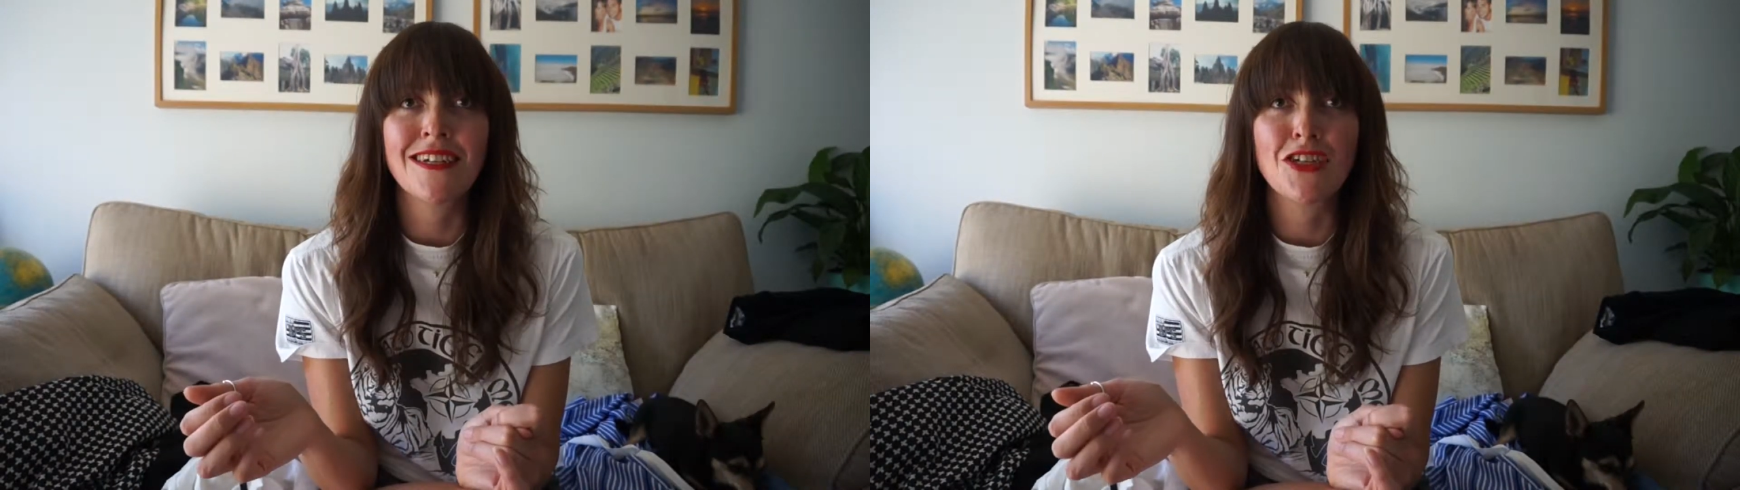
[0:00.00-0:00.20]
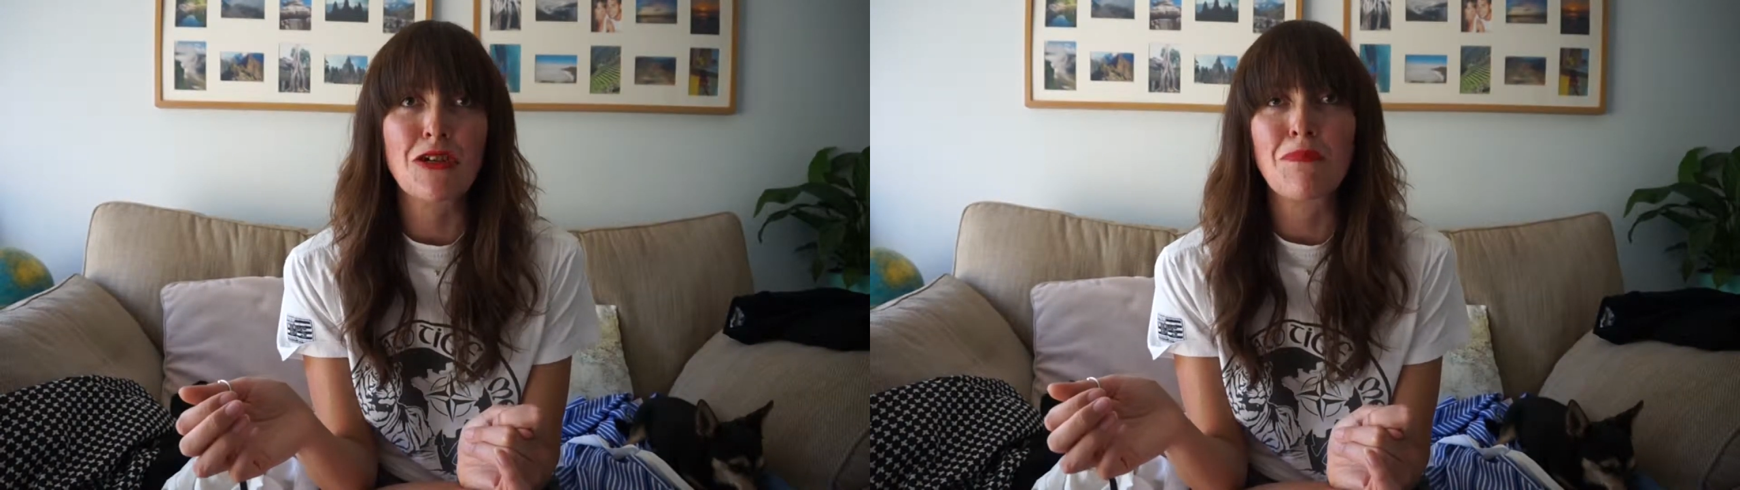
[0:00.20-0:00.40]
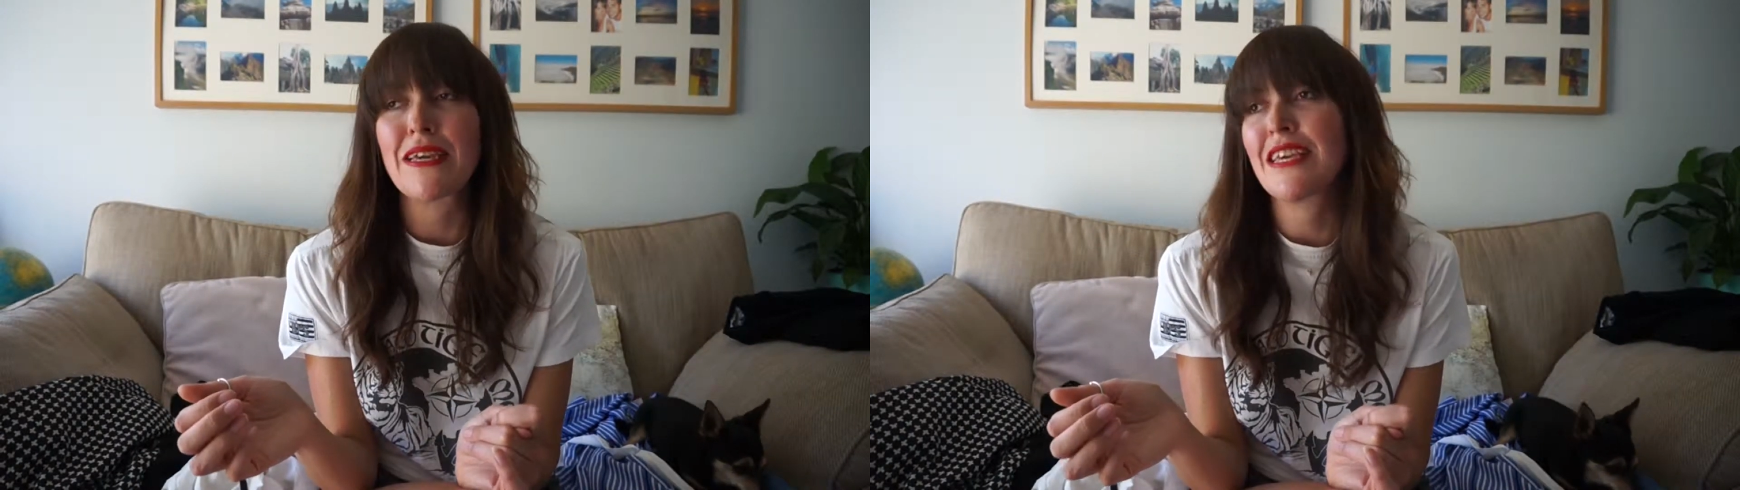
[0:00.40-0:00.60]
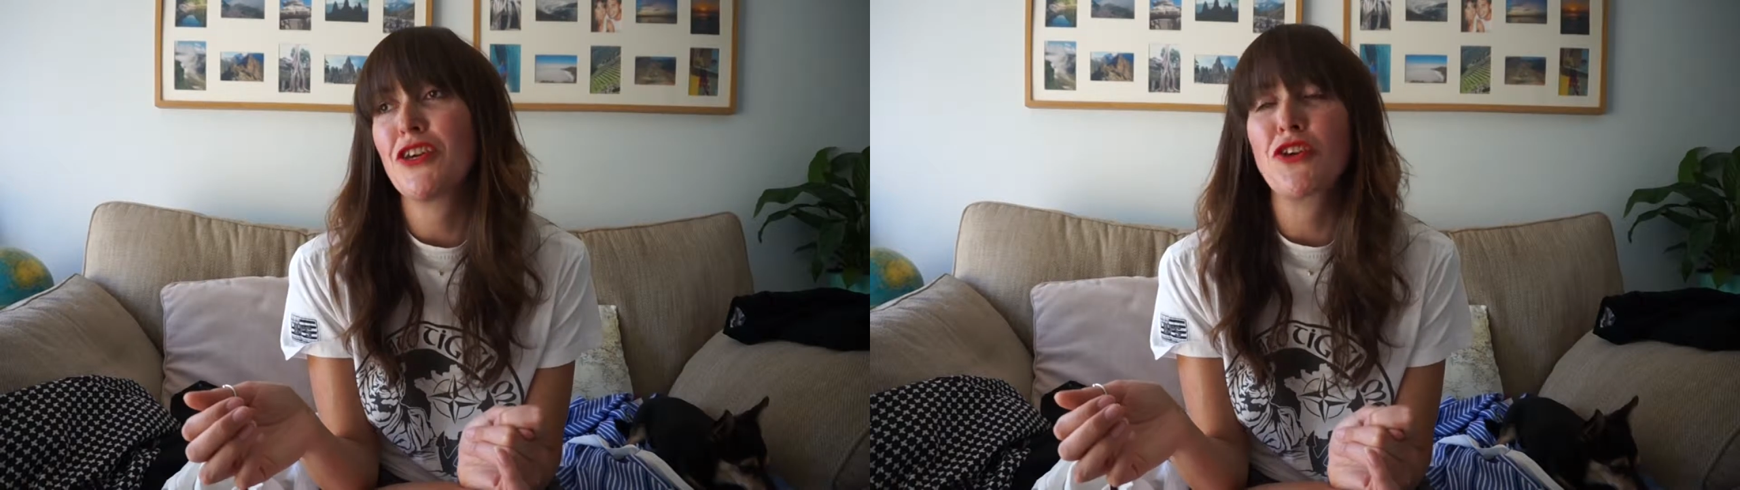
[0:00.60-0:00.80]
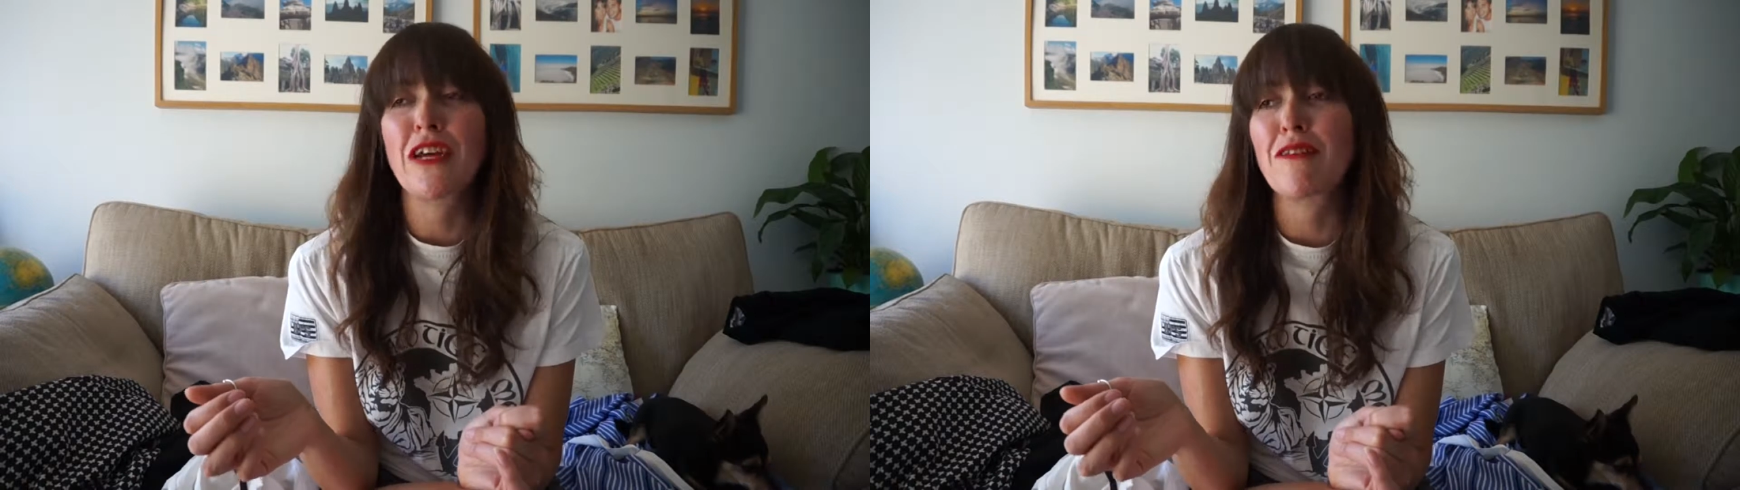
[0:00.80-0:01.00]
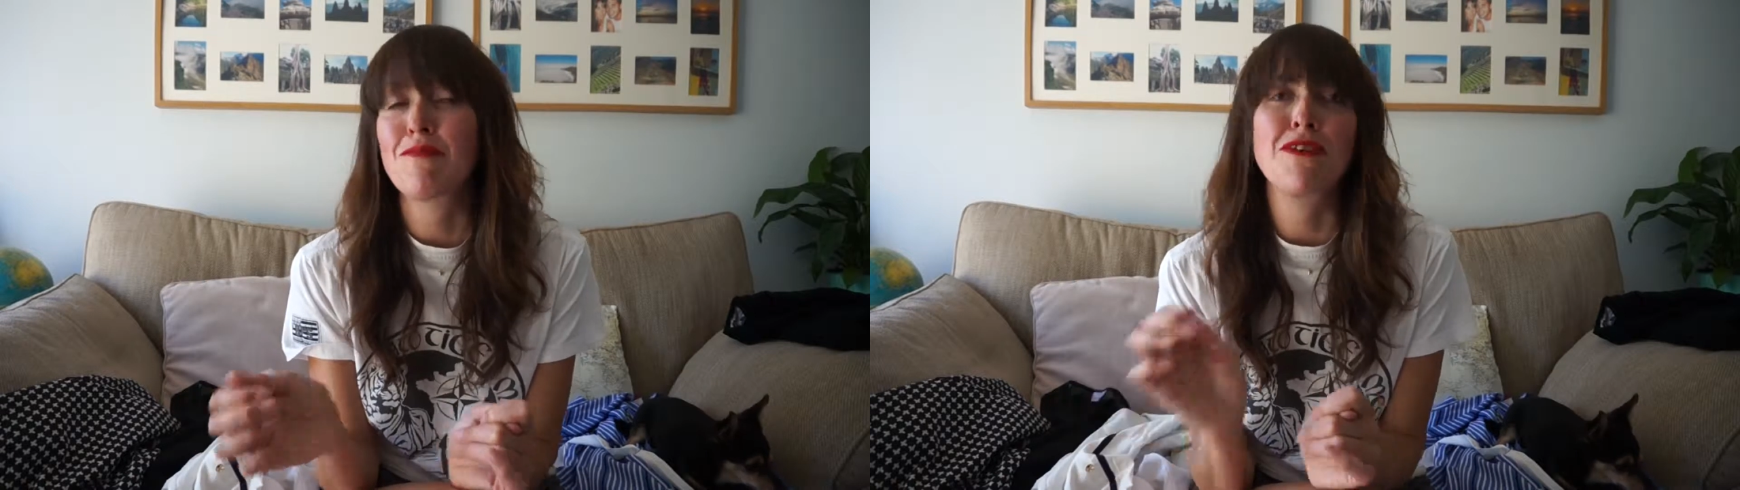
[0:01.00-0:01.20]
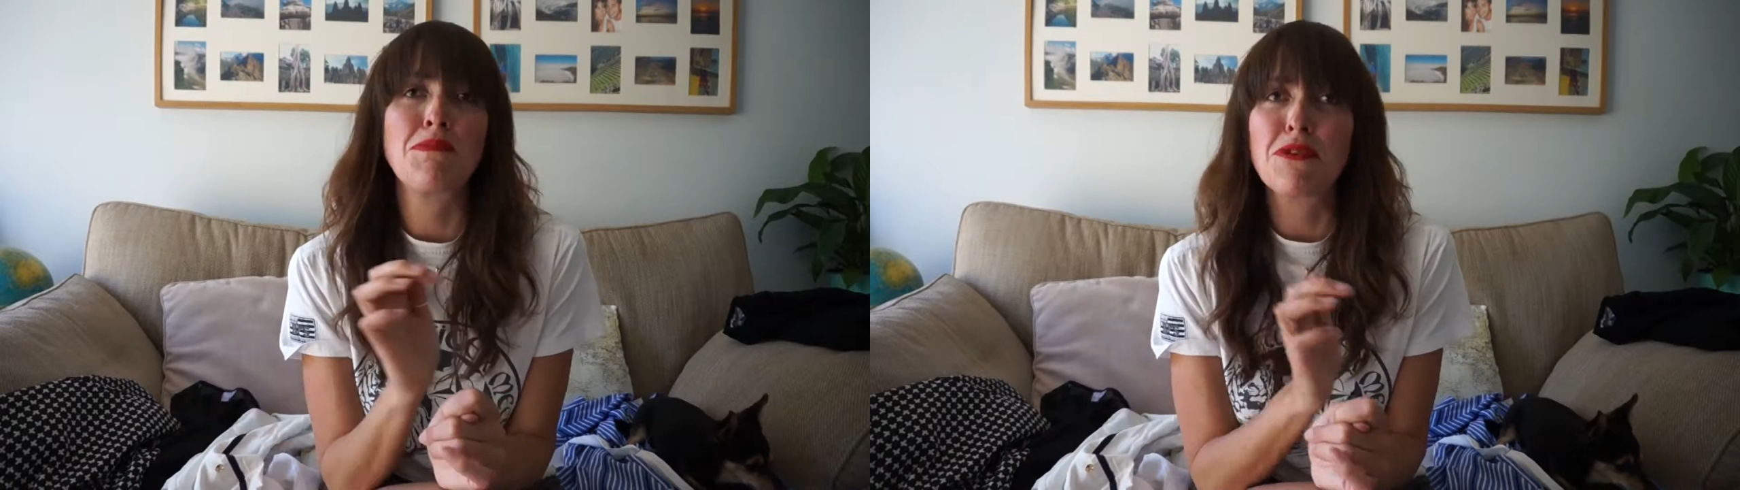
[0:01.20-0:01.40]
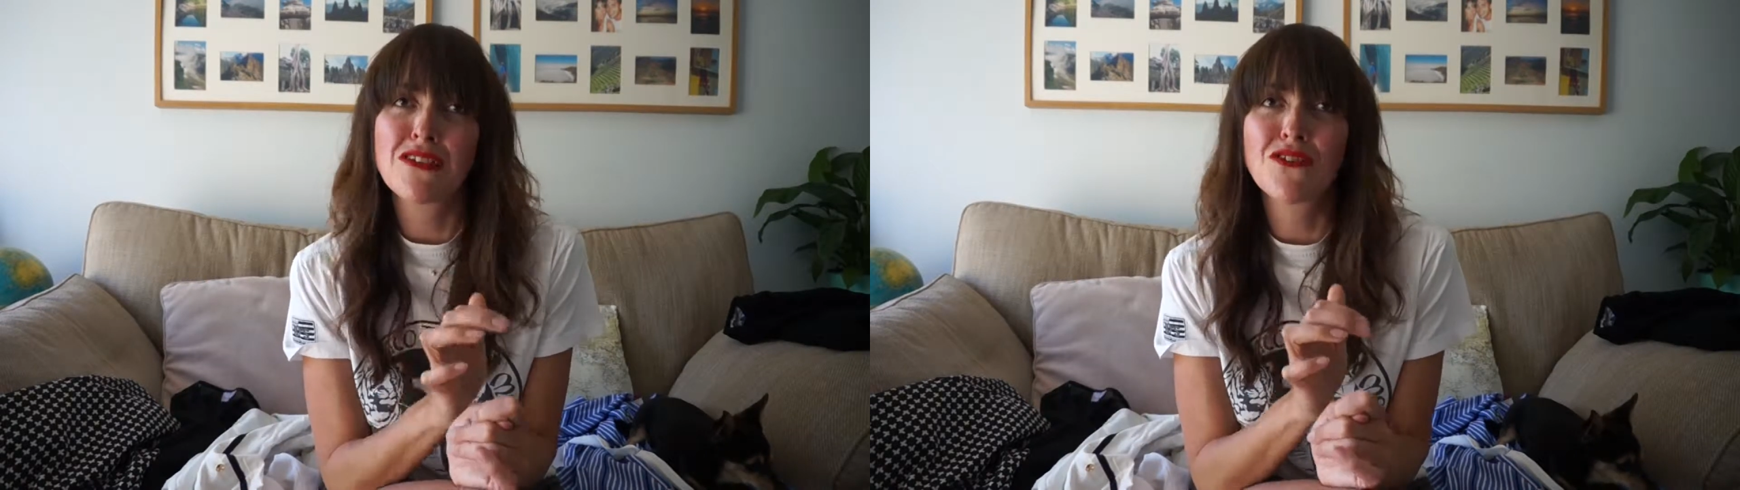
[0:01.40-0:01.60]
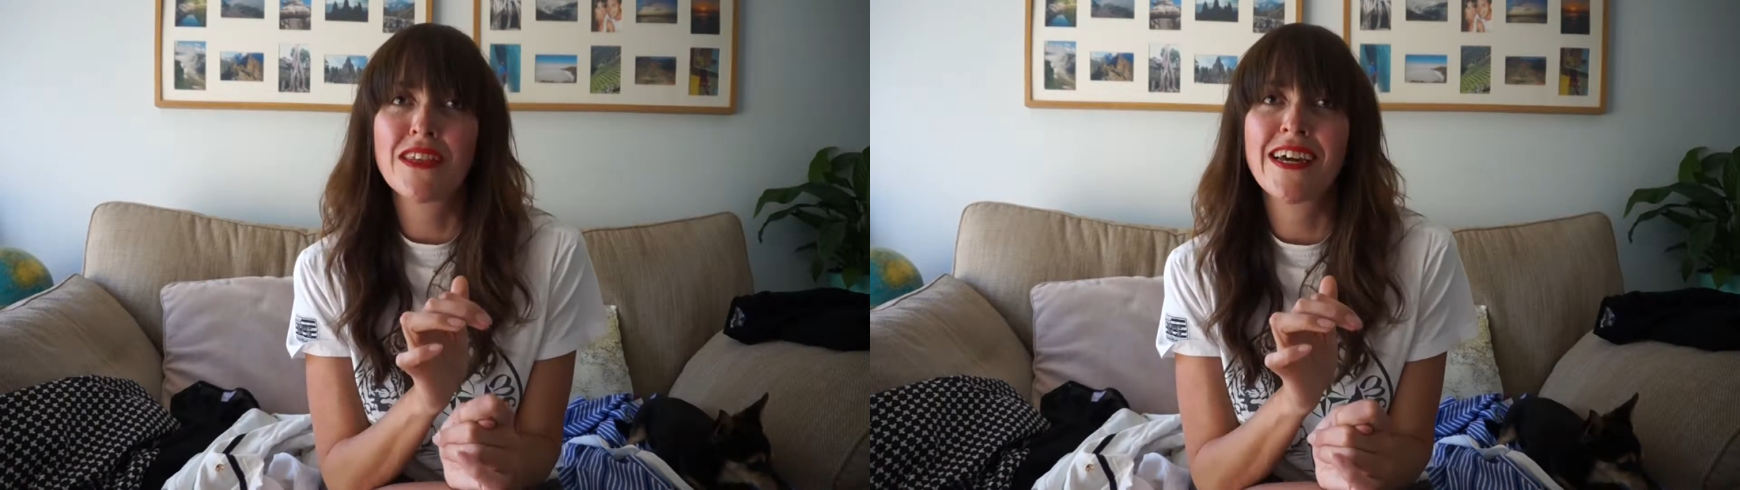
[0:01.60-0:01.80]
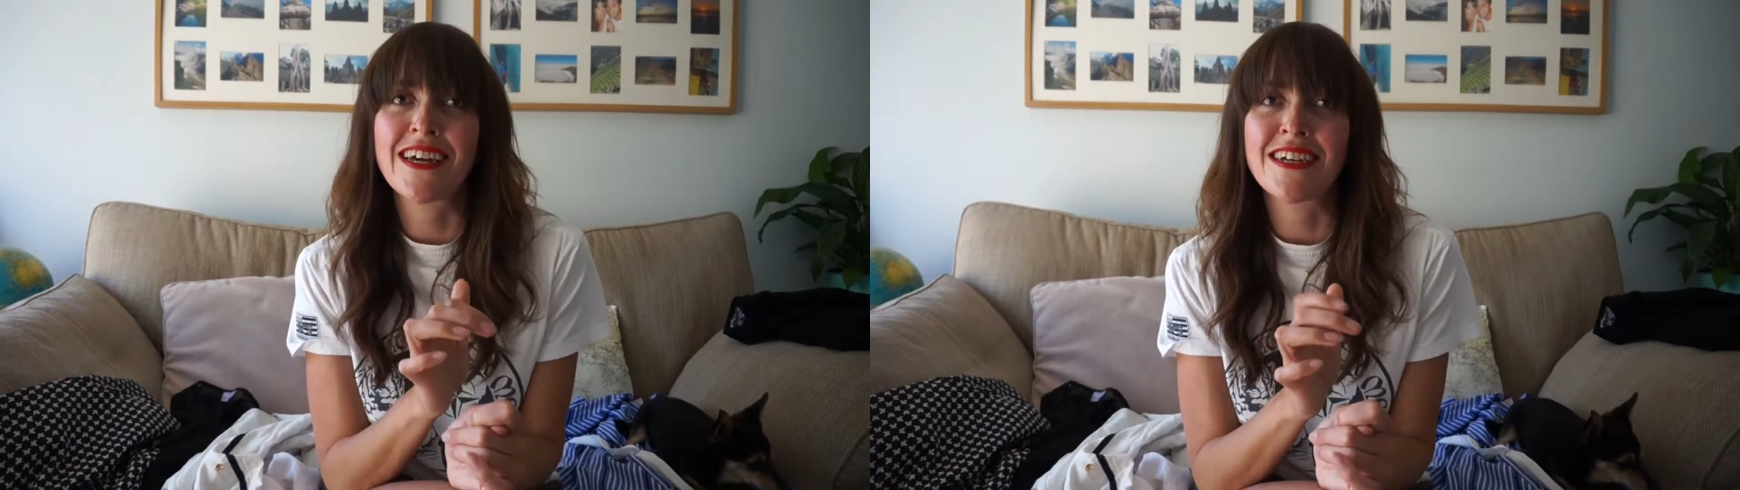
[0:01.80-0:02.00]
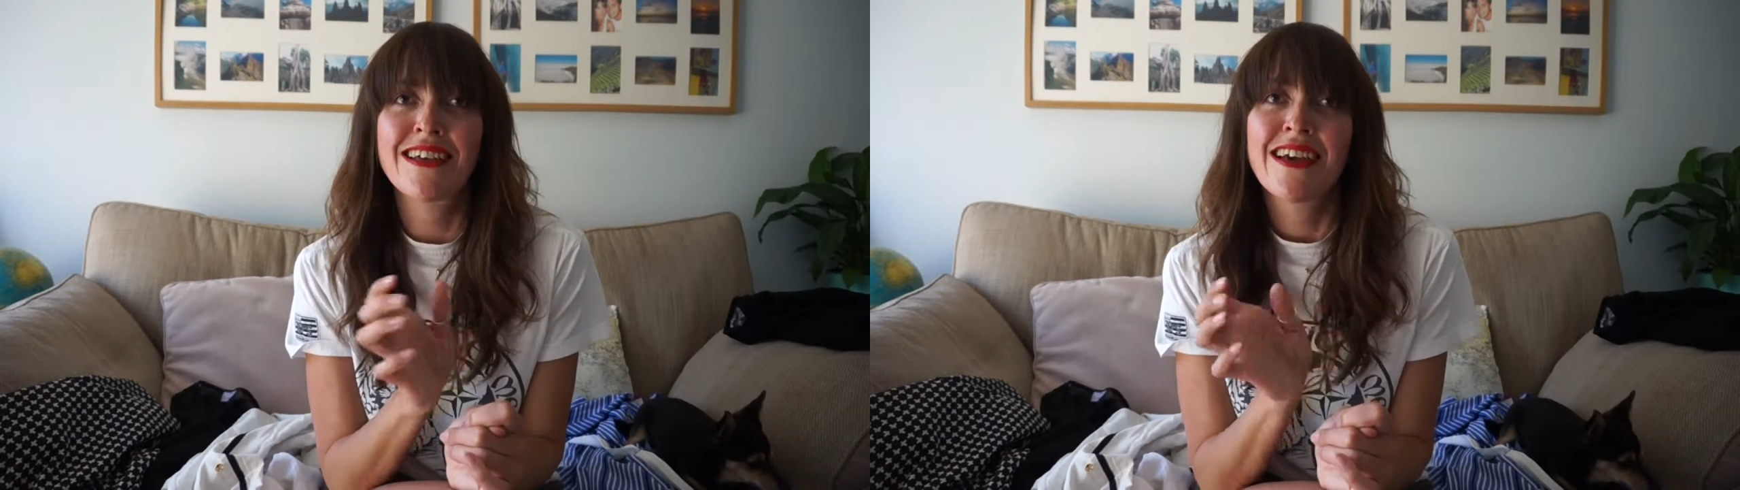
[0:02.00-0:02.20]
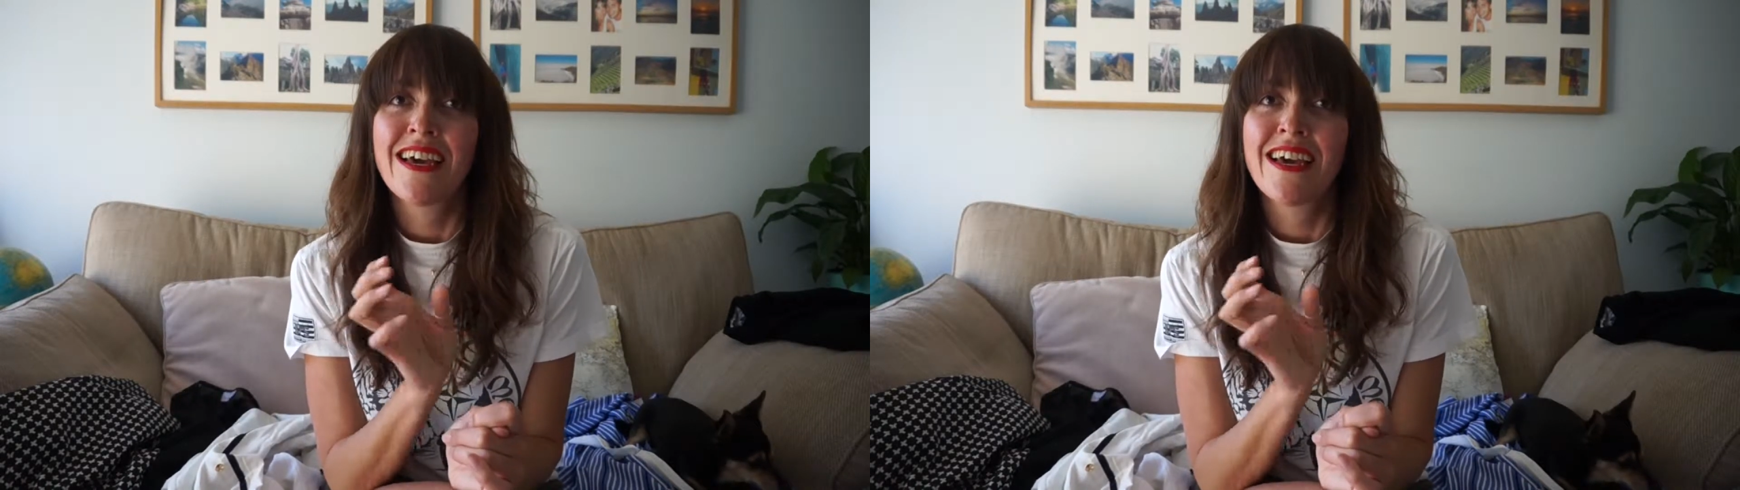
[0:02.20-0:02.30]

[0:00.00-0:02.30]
you could have the most beautiful things.